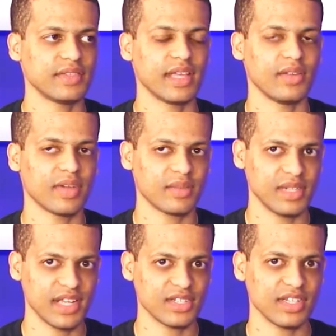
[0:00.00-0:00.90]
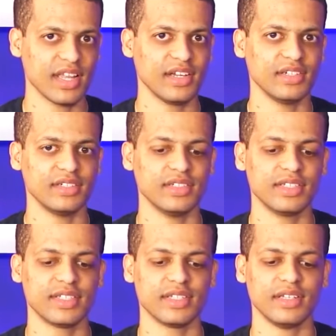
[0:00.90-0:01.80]
You have to get recommendation
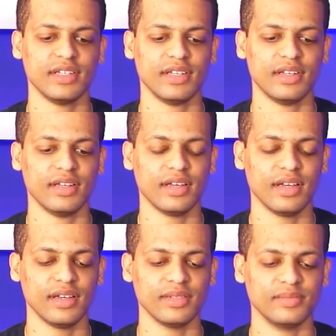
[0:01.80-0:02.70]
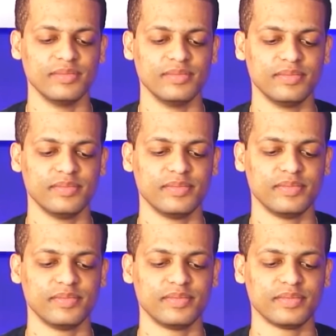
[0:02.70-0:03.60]
letters. Um,
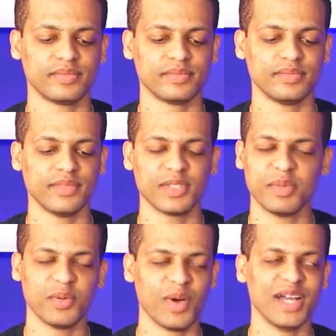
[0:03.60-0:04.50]
it's been a